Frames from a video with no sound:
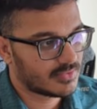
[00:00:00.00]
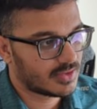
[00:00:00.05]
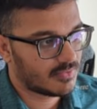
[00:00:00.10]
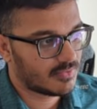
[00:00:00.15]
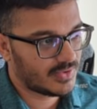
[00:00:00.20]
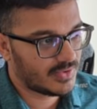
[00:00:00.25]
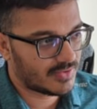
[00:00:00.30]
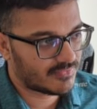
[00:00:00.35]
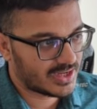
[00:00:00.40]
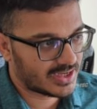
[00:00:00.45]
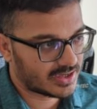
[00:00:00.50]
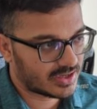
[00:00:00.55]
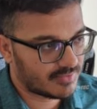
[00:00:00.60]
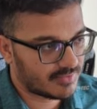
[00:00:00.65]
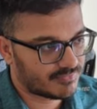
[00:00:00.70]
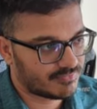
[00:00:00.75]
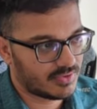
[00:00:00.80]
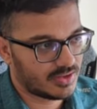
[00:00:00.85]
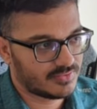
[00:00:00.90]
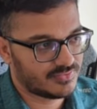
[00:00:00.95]
We have taken up
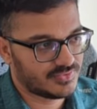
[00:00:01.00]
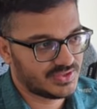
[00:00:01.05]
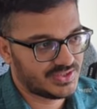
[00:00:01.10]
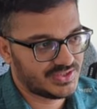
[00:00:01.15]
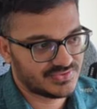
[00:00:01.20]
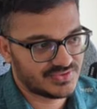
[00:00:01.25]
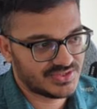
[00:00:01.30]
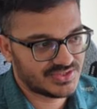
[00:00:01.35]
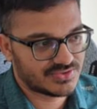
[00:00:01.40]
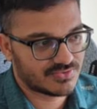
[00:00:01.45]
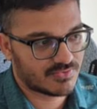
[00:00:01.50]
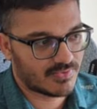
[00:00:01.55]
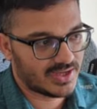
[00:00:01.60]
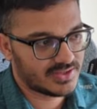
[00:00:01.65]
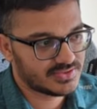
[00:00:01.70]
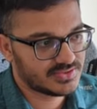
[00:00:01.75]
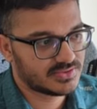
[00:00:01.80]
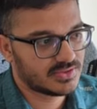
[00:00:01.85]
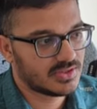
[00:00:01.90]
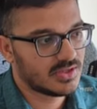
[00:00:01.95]
these
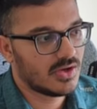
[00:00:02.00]
squares.